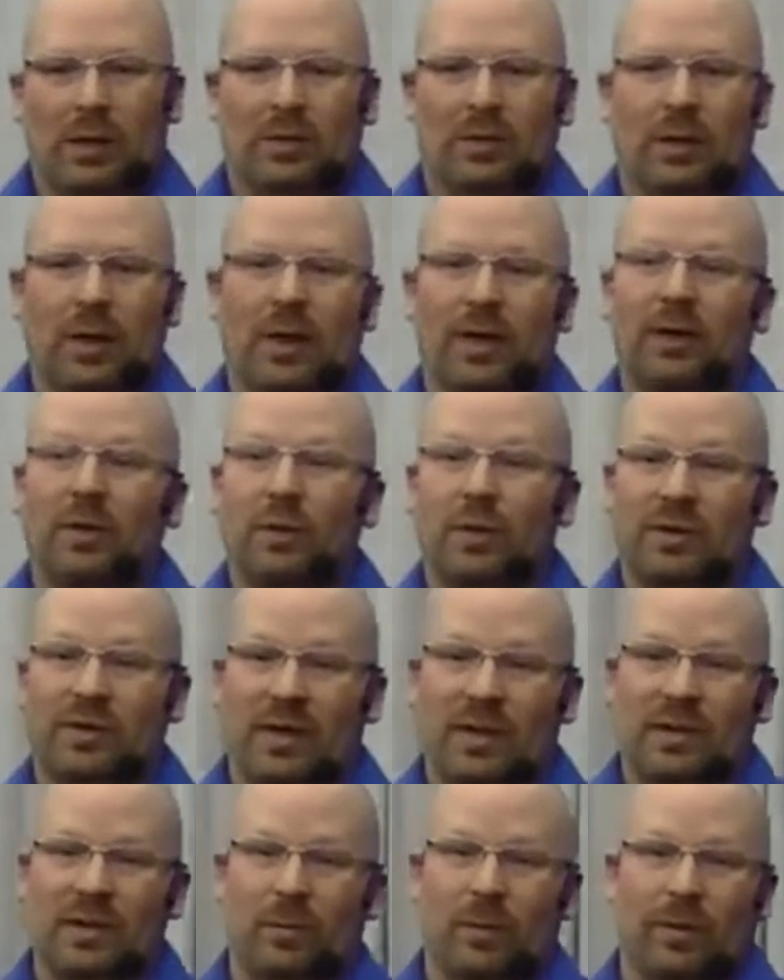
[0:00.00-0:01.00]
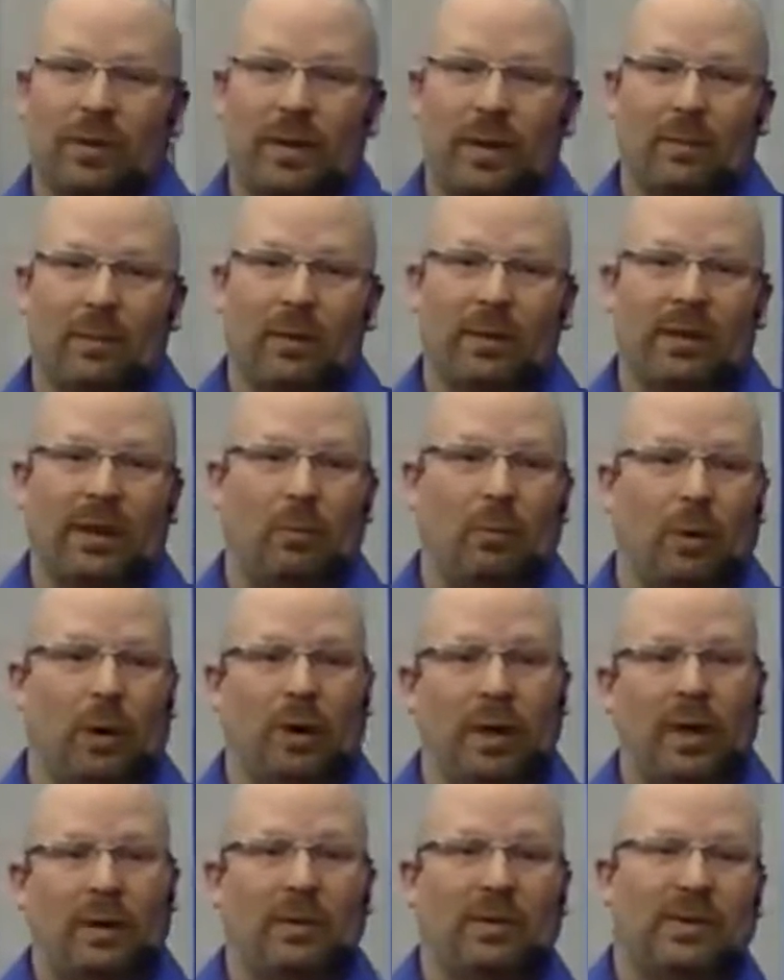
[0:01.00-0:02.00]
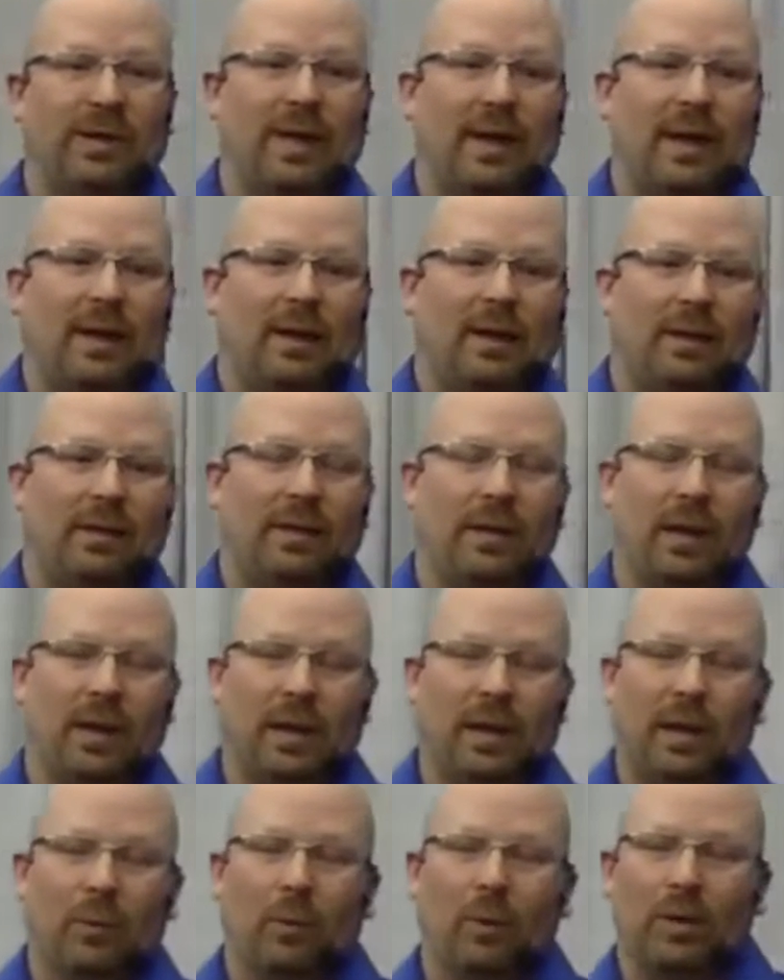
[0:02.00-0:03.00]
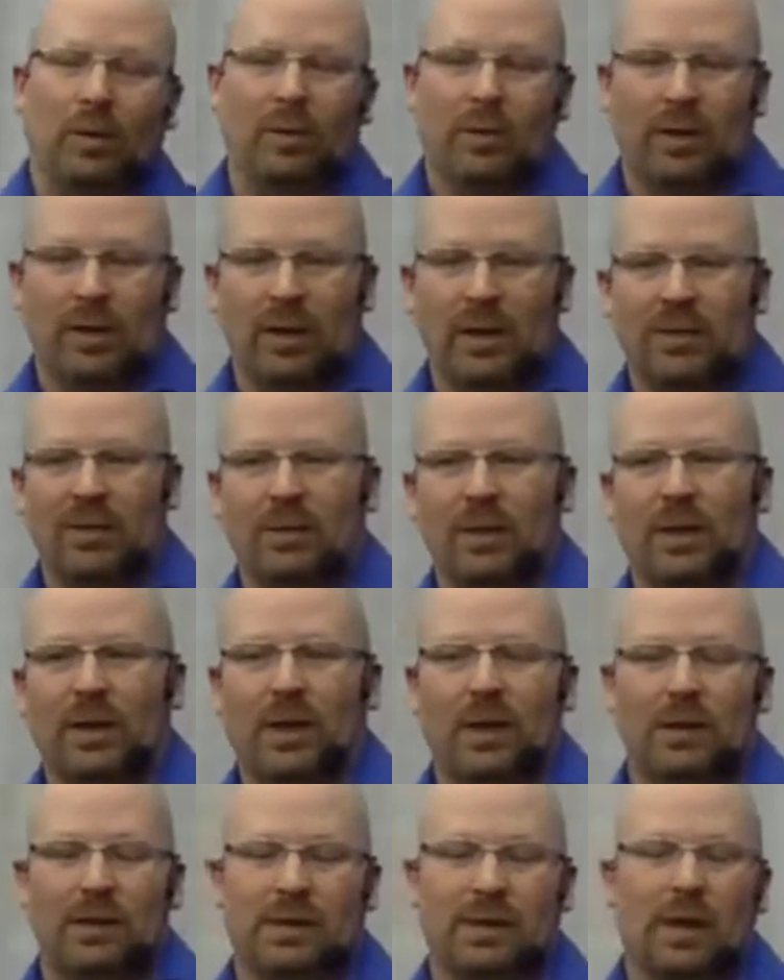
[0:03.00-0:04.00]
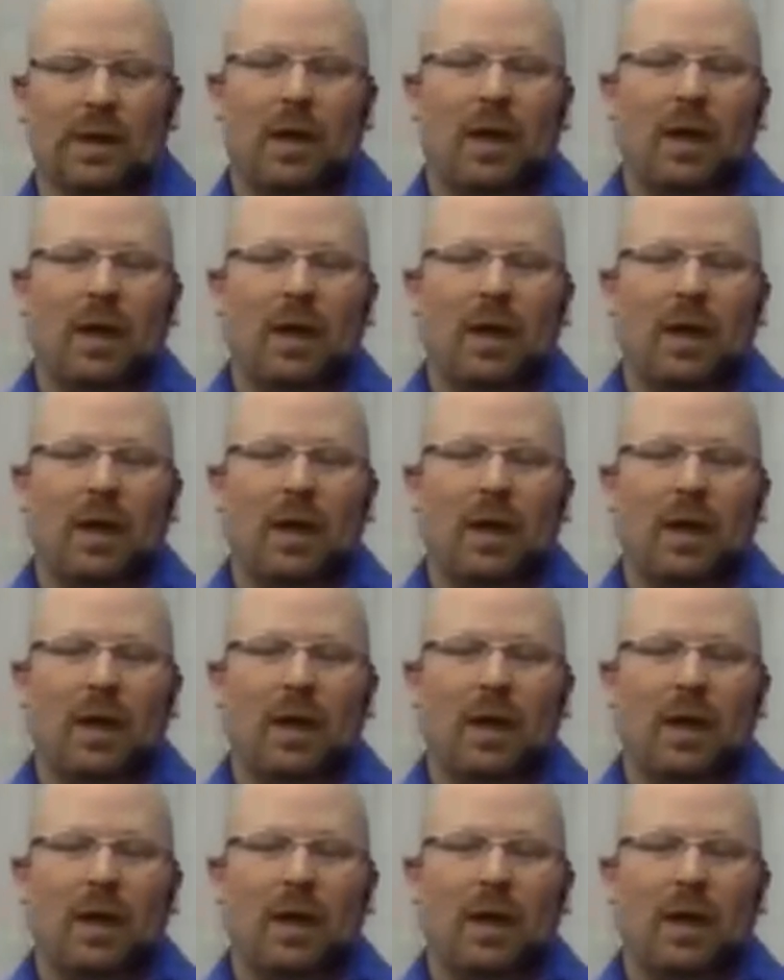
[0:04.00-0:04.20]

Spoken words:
try to do a session with them, but they weren't able to get anything. And I really believe it's because